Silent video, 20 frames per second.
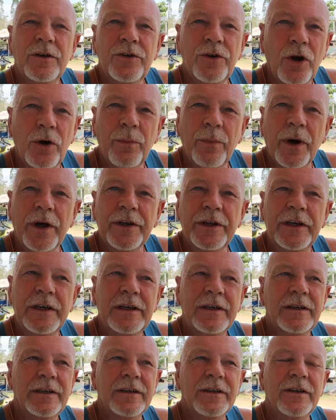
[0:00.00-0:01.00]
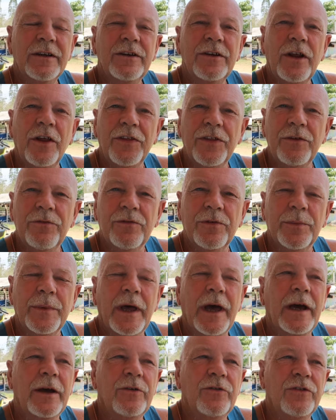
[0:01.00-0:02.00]
no money, nothing from
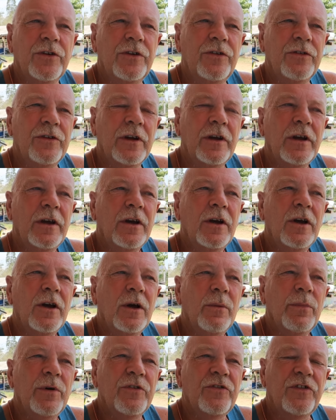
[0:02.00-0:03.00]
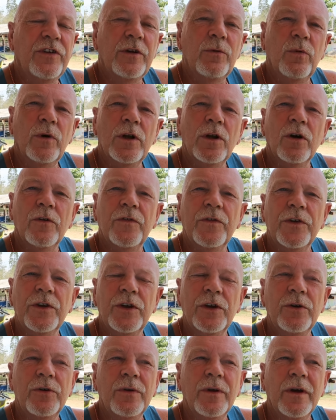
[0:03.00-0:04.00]
the houses, but she will offer
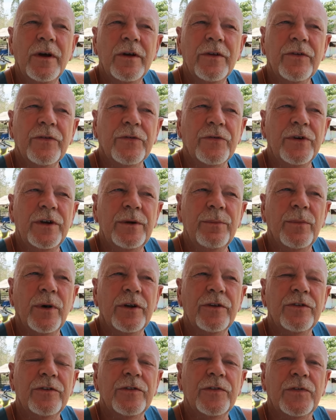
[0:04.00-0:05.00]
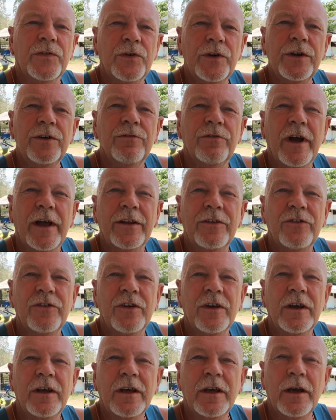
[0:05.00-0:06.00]
you 3 months free
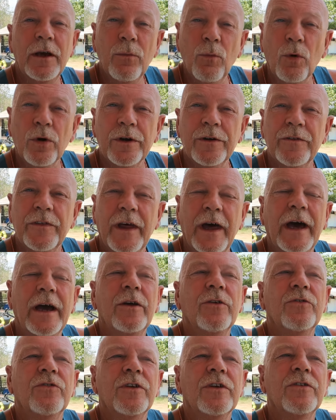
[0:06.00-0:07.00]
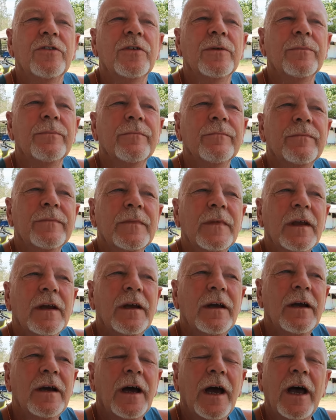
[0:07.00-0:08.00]
rent in one of the houses
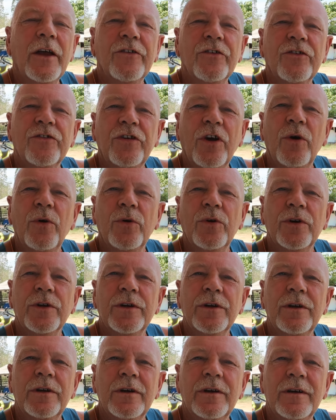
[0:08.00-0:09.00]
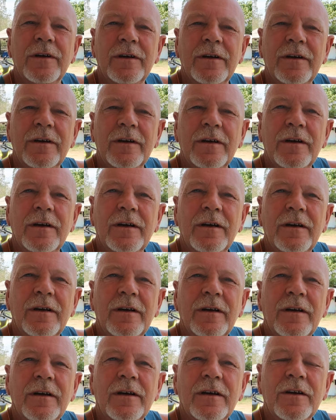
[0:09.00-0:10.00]
as a token
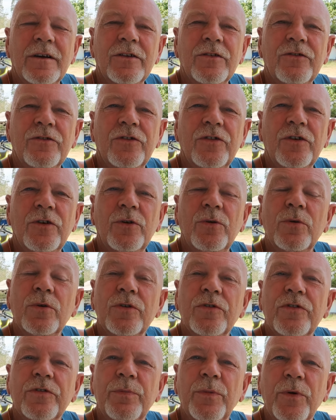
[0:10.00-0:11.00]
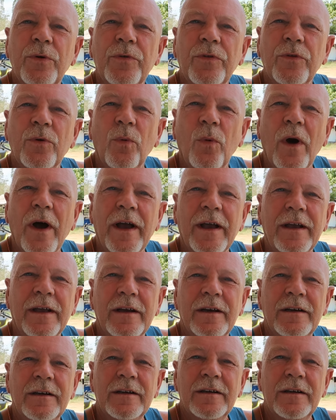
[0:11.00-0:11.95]
to smooth the way.